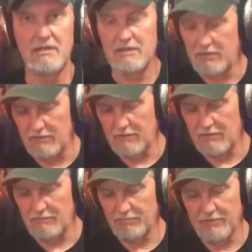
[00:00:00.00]
You
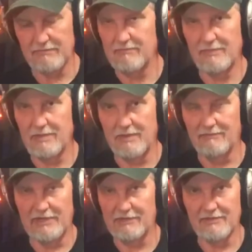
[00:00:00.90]
can put a
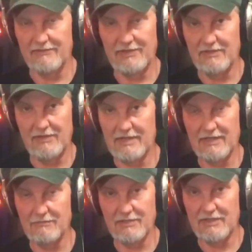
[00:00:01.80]
regular Fender neck
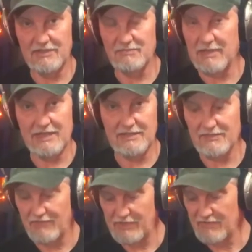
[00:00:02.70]
on one of these bodies,
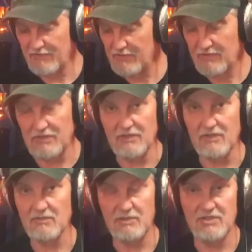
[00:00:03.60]
vice versa. You can
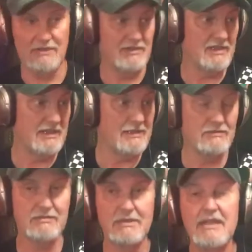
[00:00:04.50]
switch everything
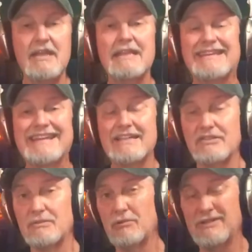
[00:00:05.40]
out. They got to
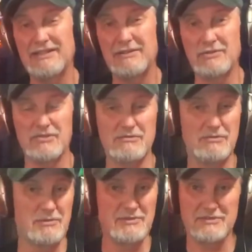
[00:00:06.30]
the point now where the screw
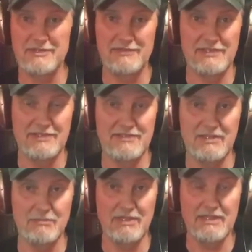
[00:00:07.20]
holes are even in the
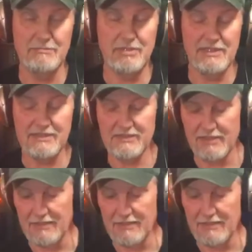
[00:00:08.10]
same place.